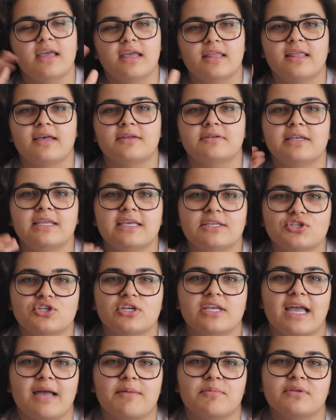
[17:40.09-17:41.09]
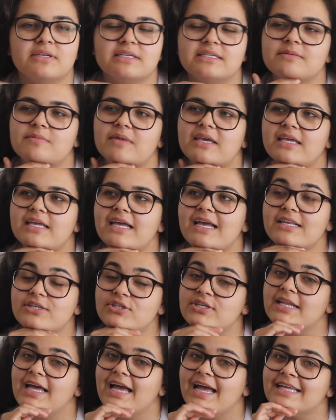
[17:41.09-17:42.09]
That literally happened to me.
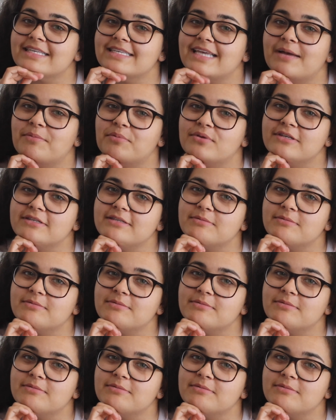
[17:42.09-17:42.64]
Actually that has happened